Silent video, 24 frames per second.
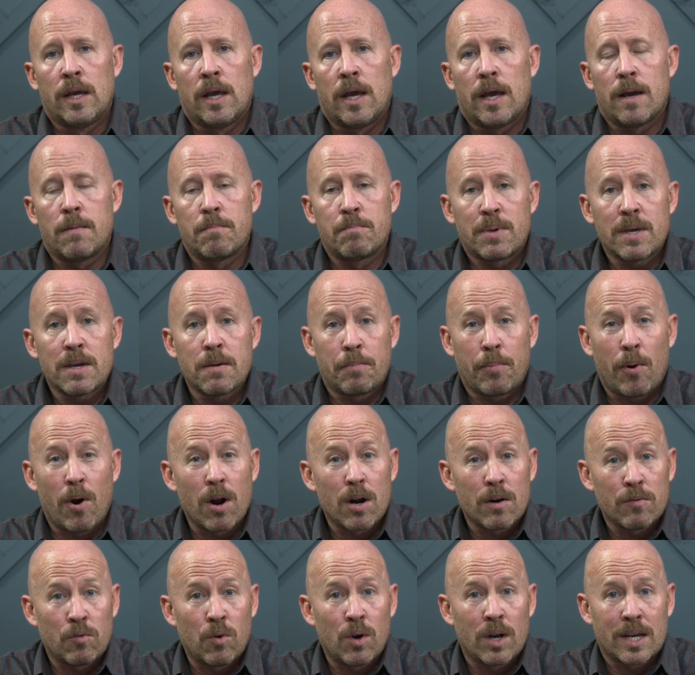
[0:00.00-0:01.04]
and be a
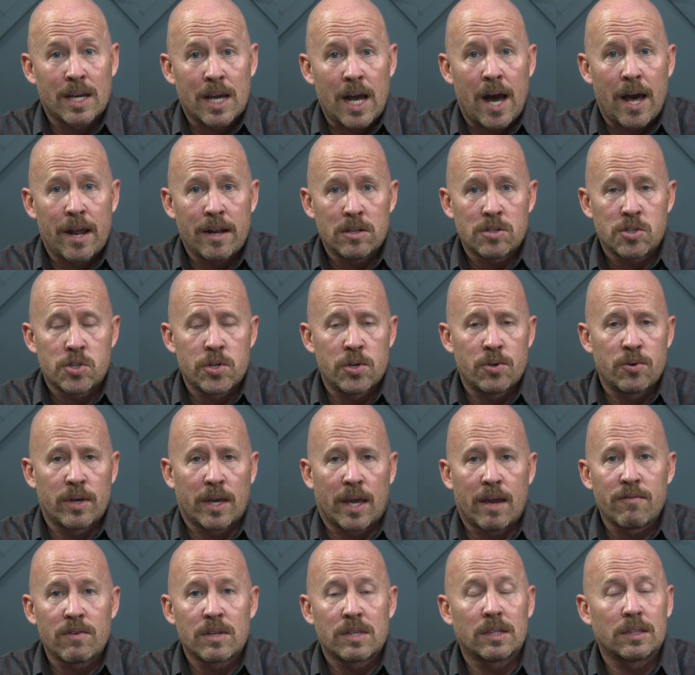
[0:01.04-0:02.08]
part of what God is
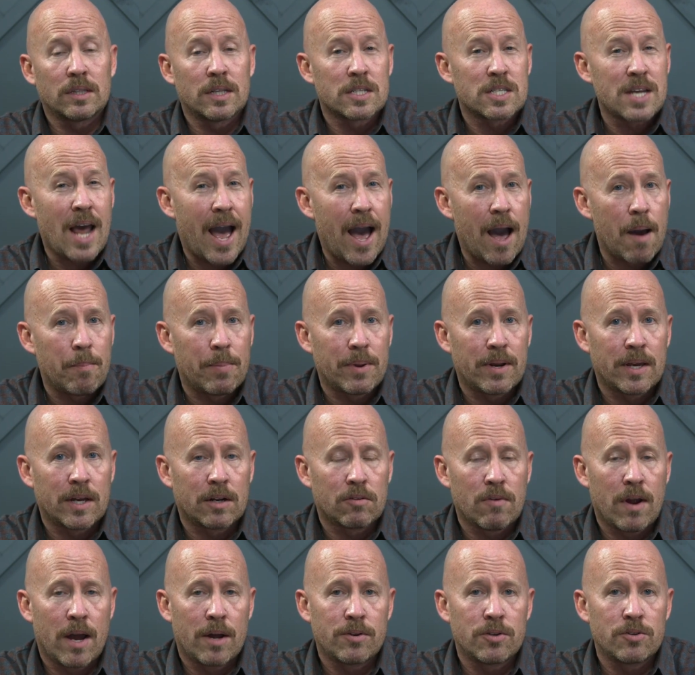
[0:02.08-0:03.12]
doing. Everything that's happening
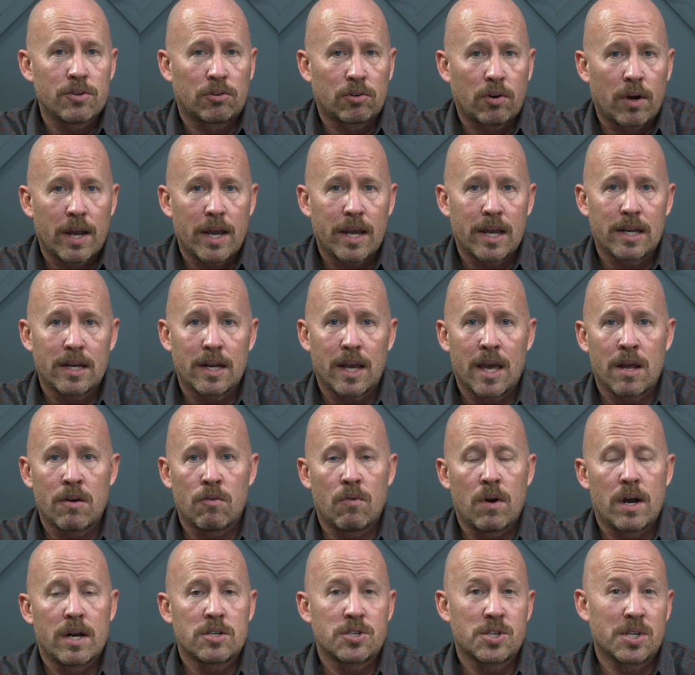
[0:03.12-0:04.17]
around Ukraine and
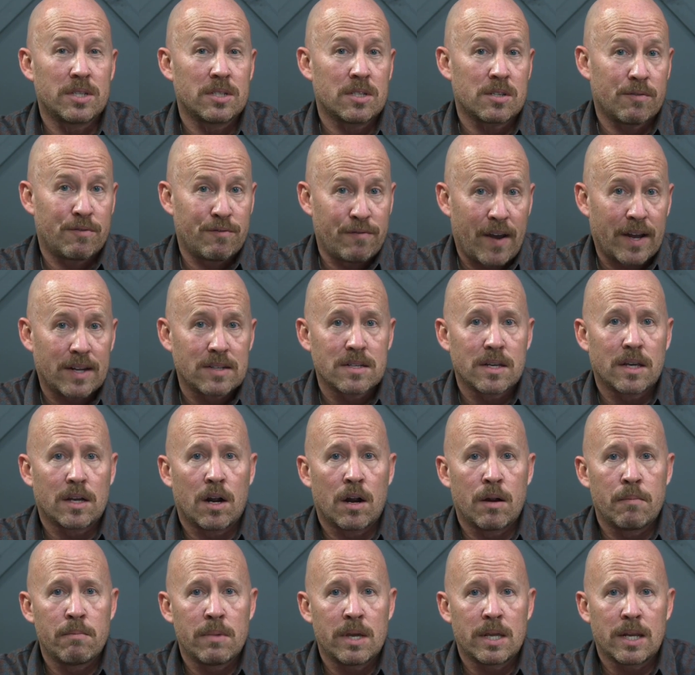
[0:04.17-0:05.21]
Russia is affecting
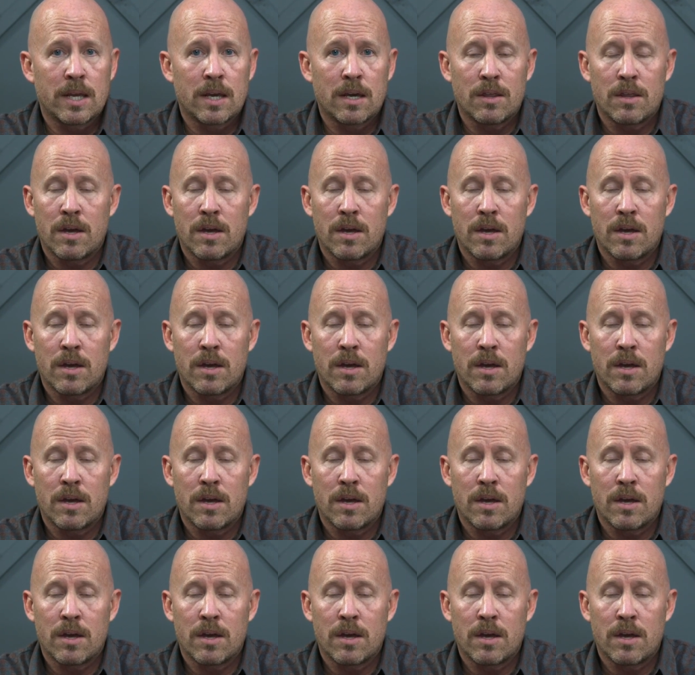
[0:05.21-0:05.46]
Armenia.